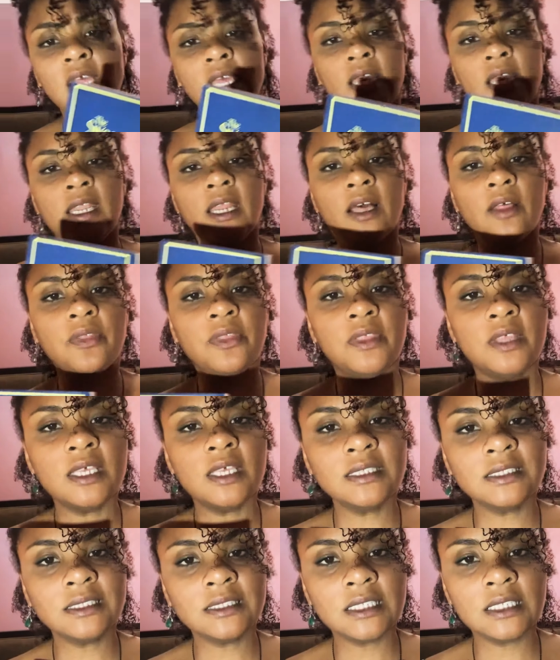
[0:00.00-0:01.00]
Now
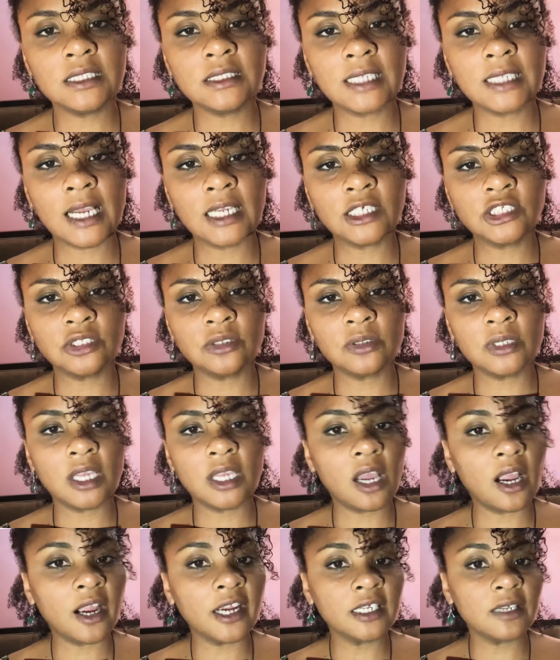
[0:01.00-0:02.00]
this is actually
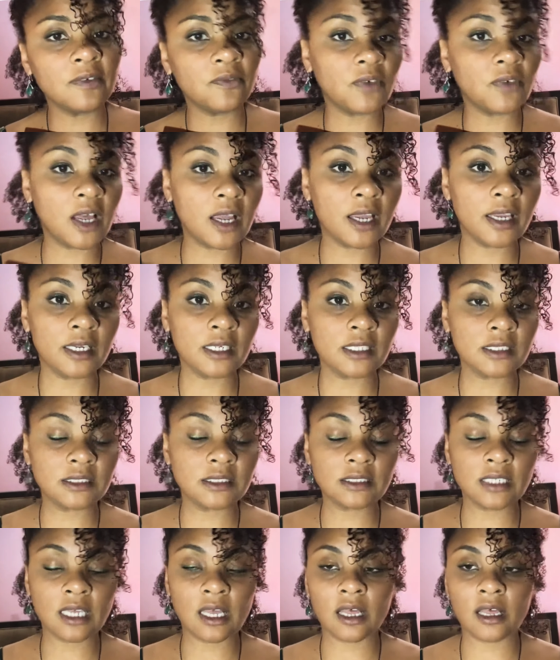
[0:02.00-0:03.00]
hard to find.
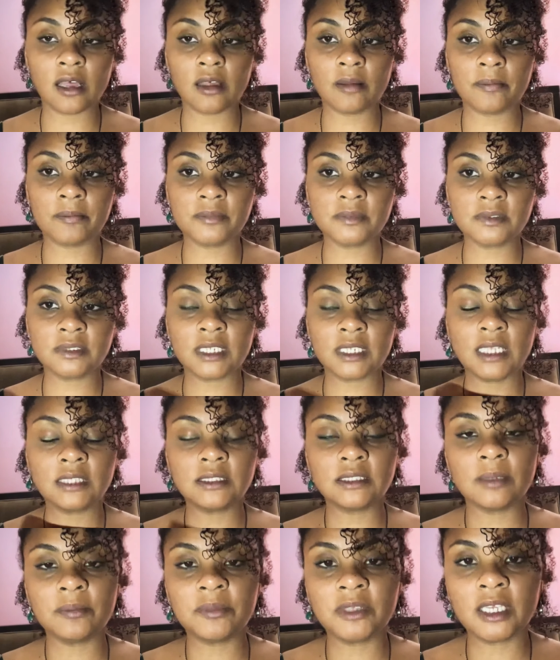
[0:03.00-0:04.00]
It's not
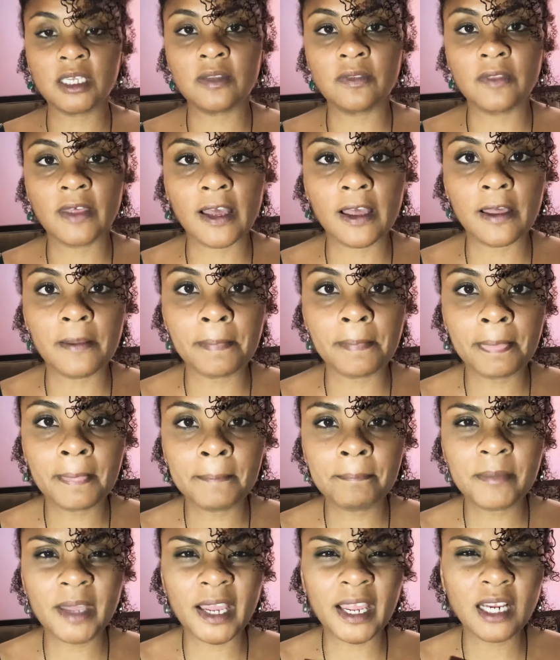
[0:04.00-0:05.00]
something that
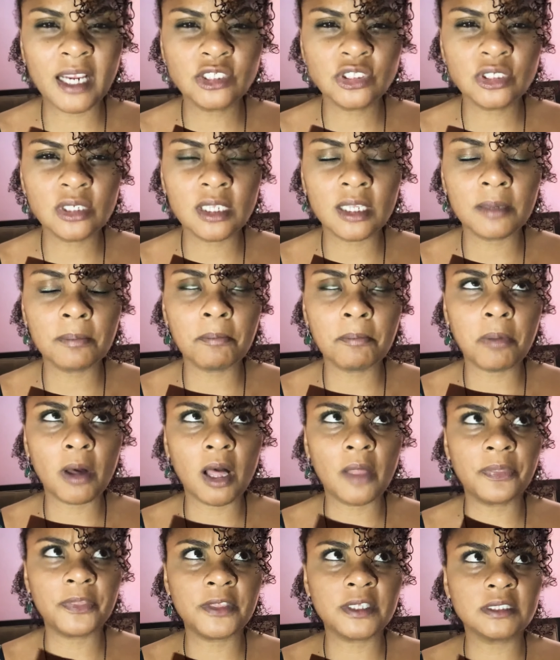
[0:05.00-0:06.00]
I actually
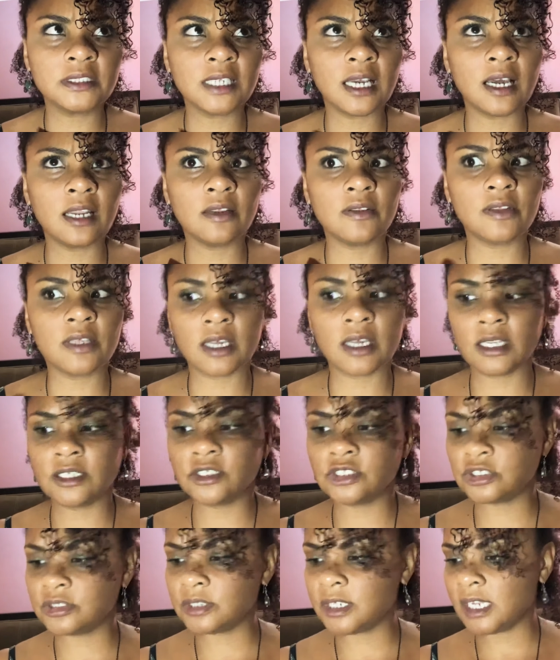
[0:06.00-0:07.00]
bought this out of the
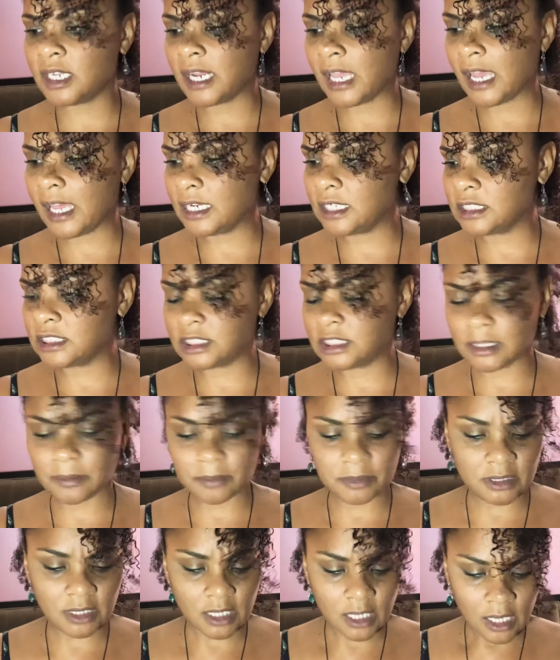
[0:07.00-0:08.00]
country and had it
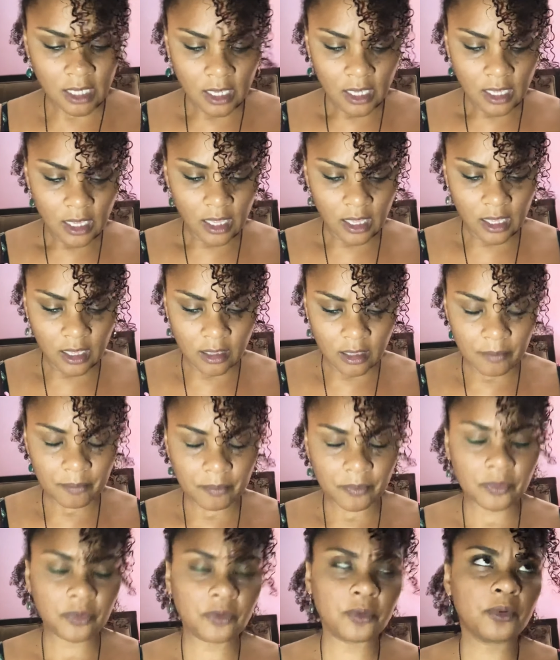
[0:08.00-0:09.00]
shipped
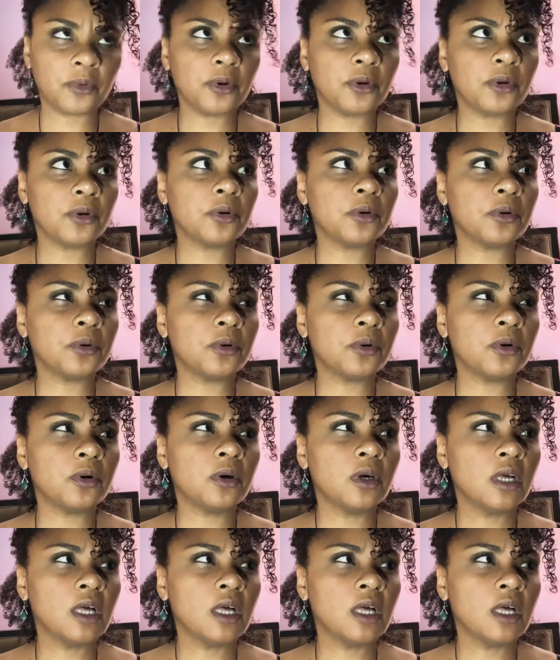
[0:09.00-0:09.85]
through